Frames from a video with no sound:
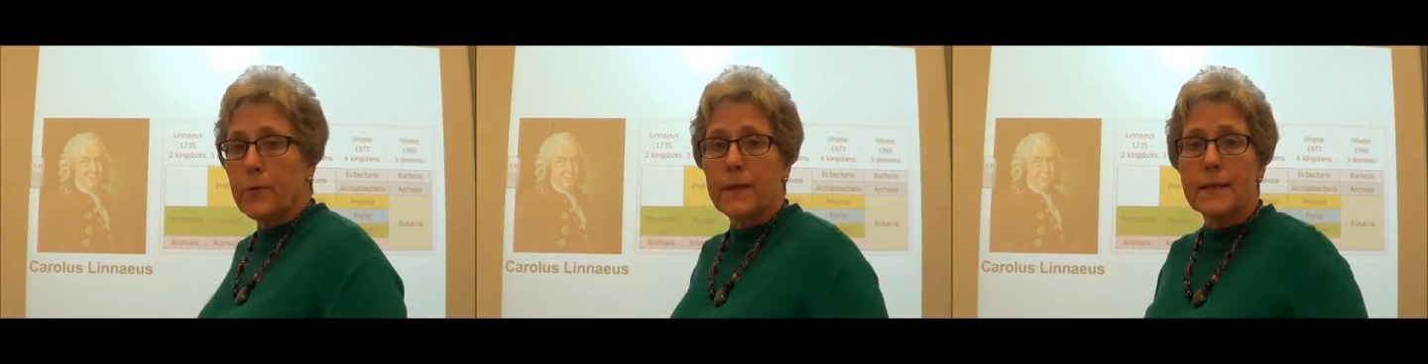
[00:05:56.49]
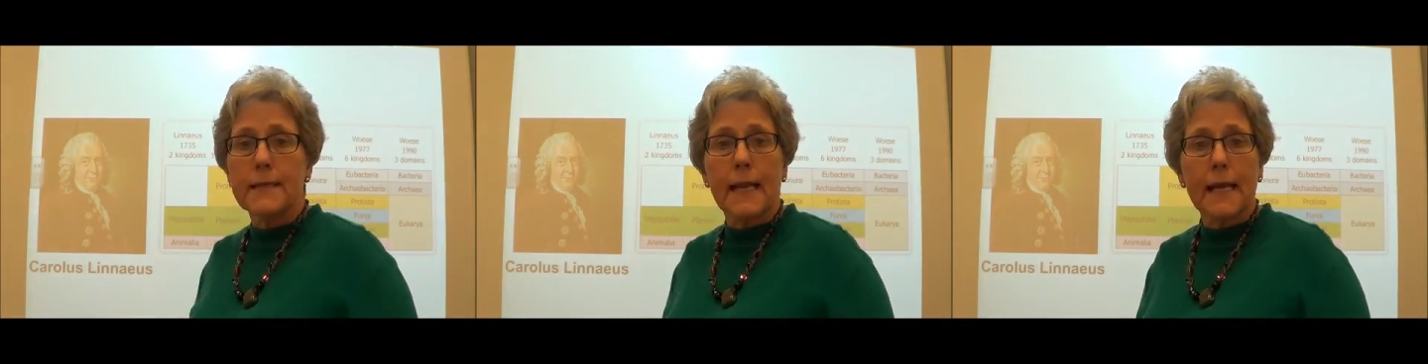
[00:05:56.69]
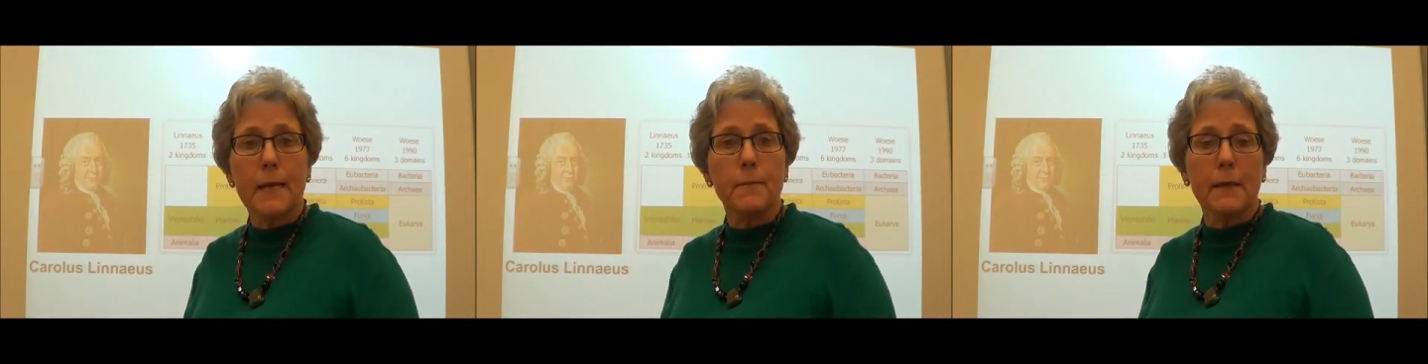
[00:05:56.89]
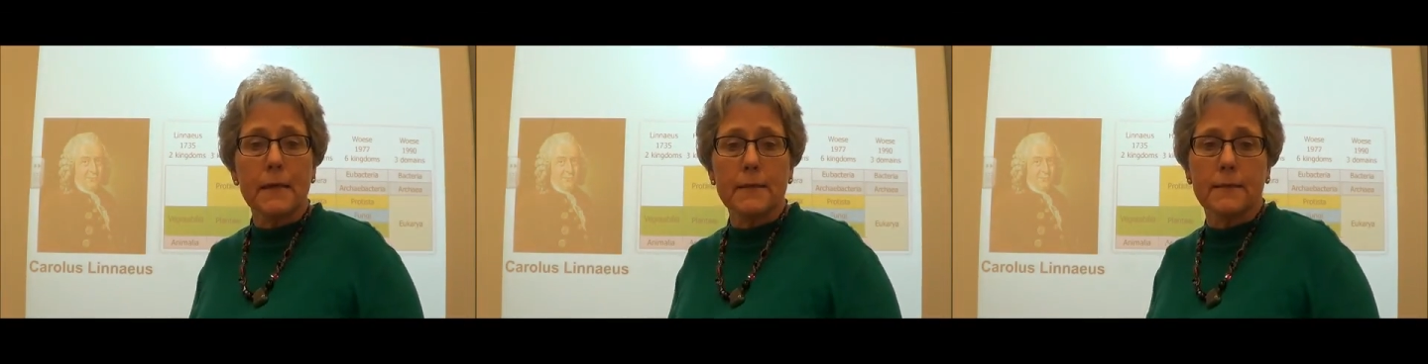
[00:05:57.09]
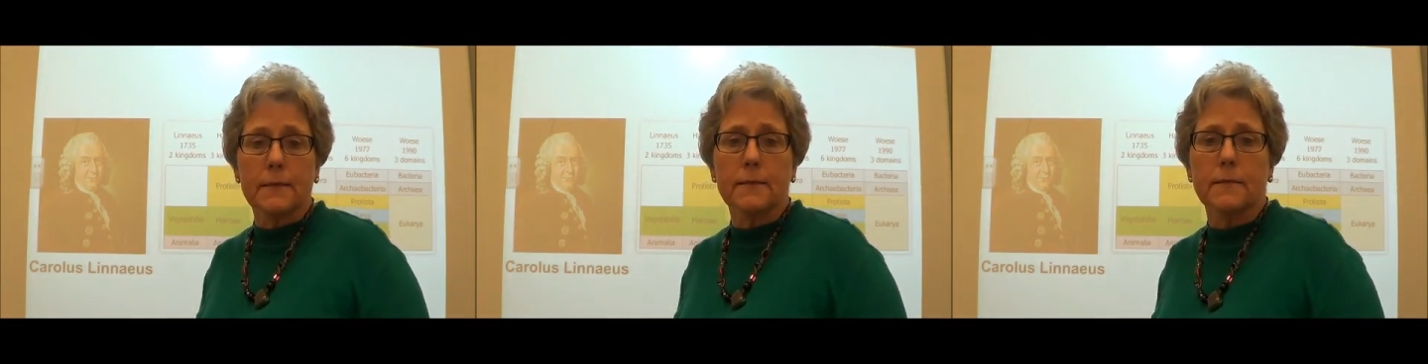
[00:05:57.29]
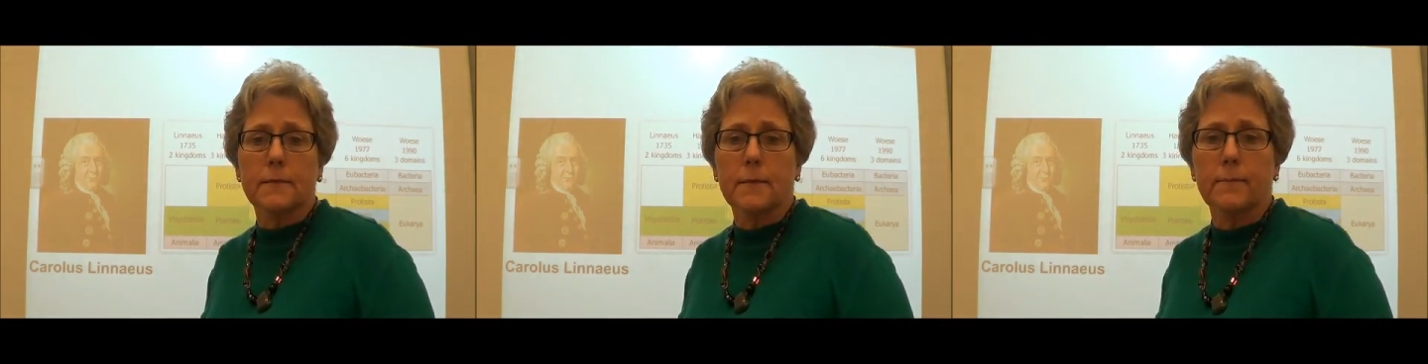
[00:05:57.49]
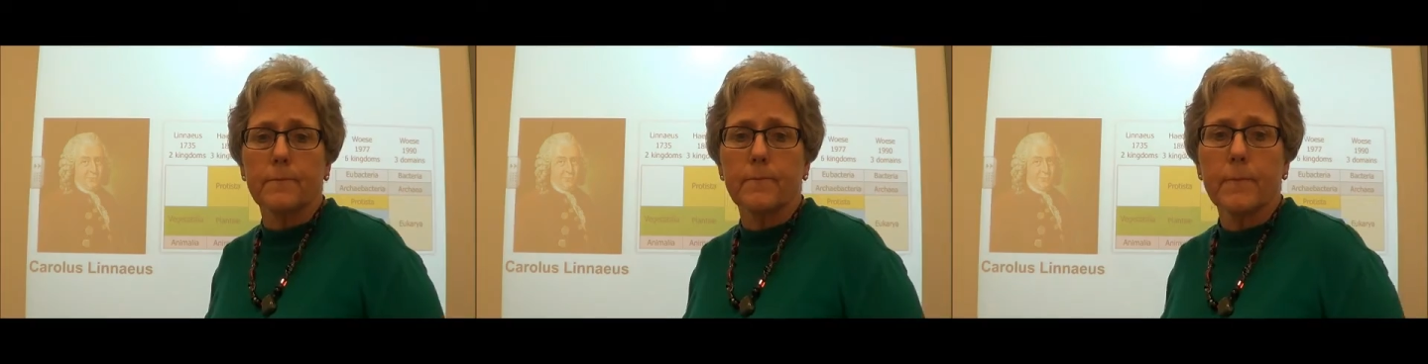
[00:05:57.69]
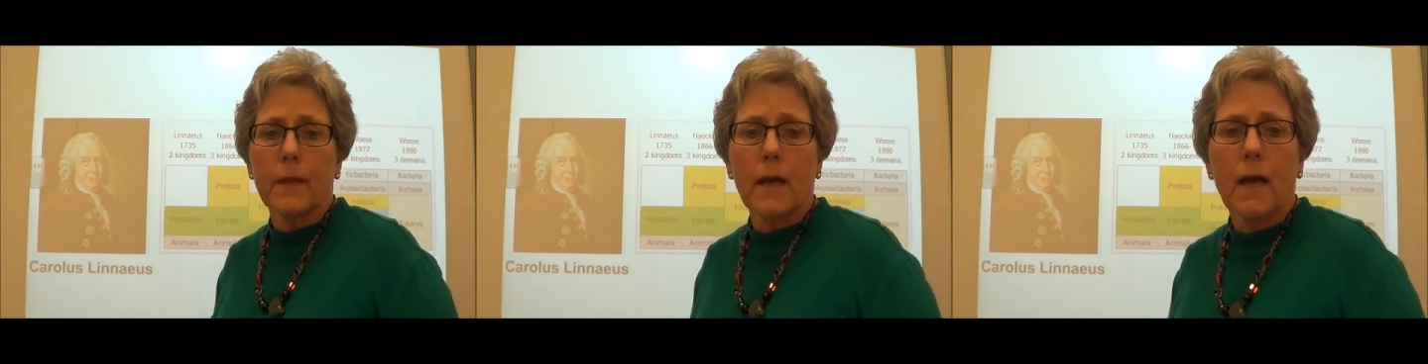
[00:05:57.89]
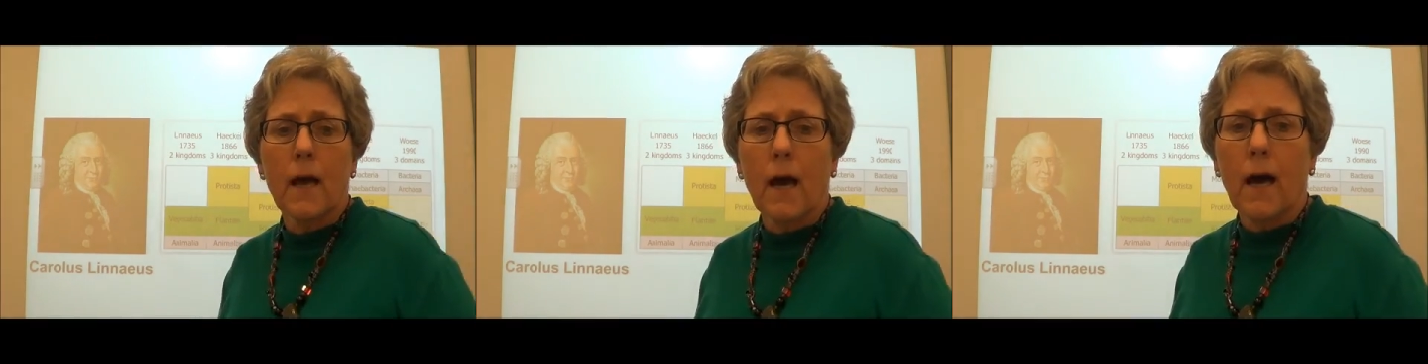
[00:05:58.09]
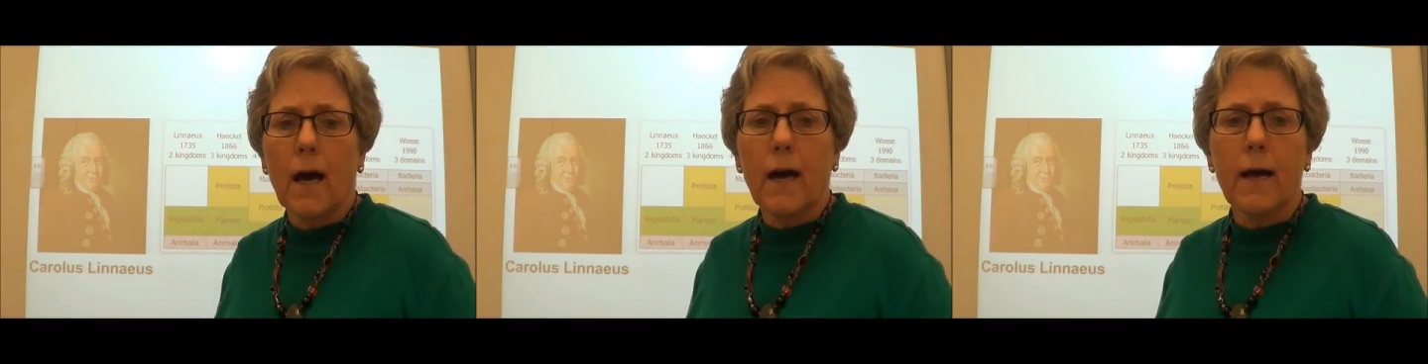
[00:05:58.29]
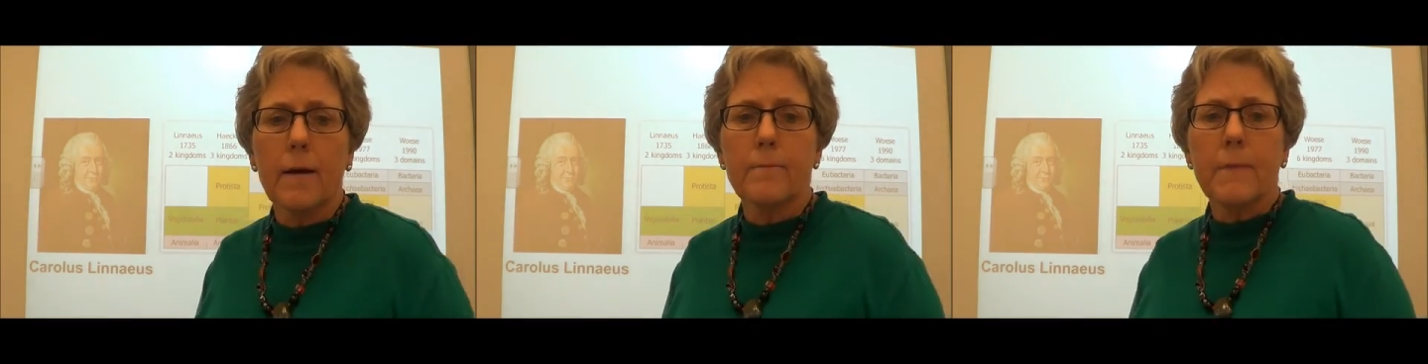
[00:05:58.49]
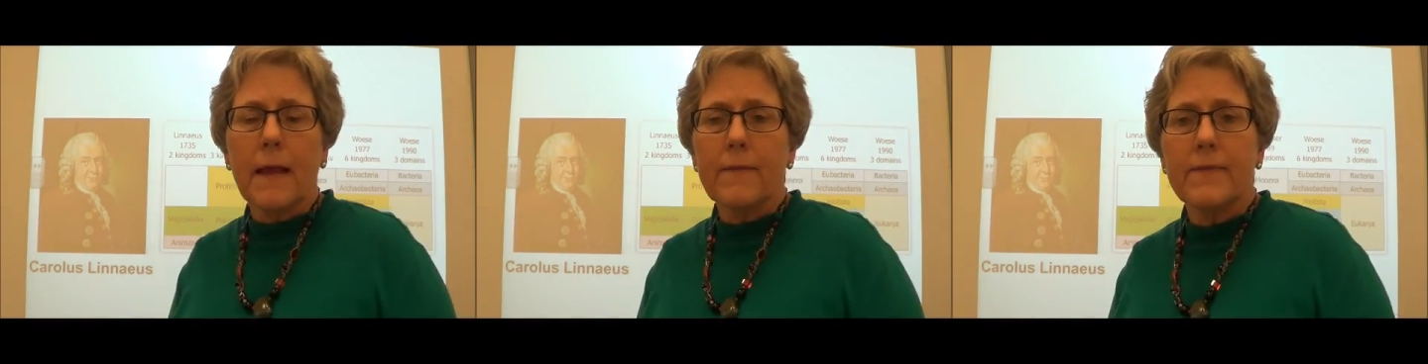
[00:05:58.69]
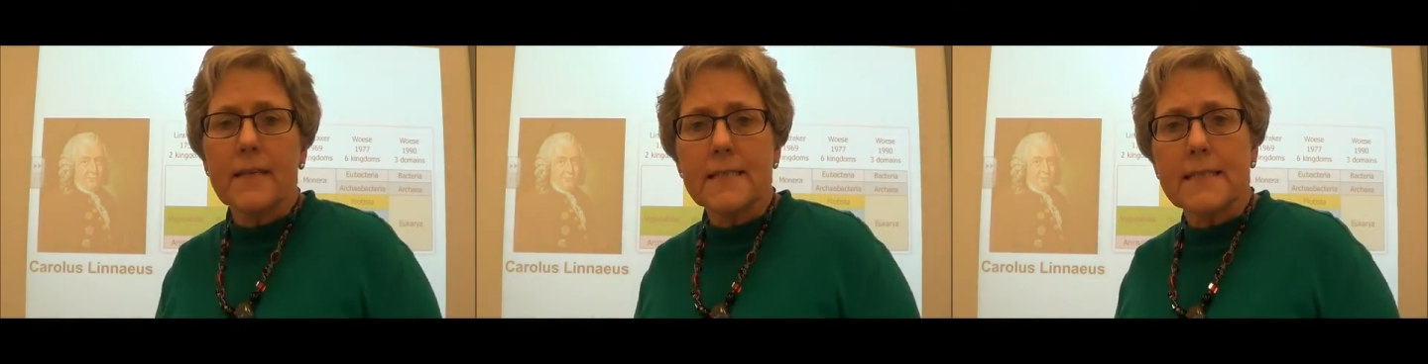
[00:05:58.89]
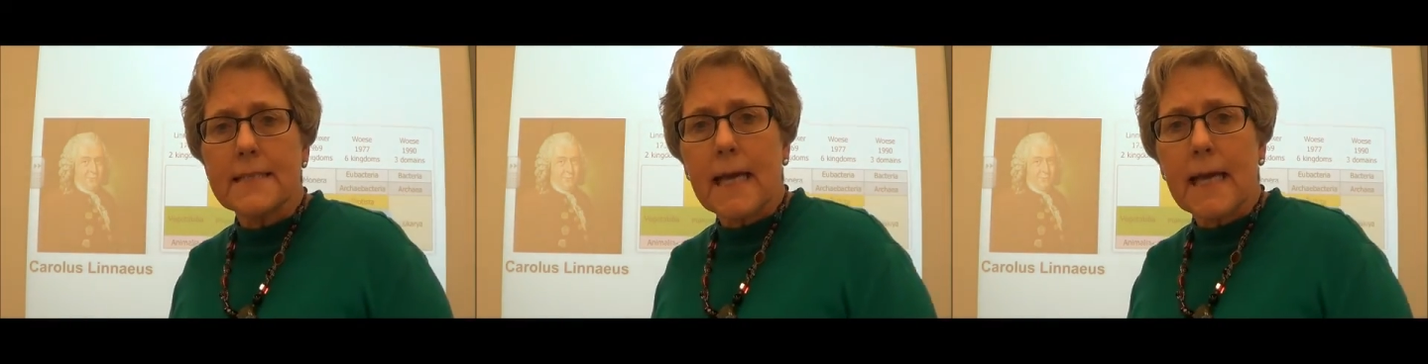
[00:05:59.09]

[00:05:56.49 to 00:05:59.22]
with a naming system. This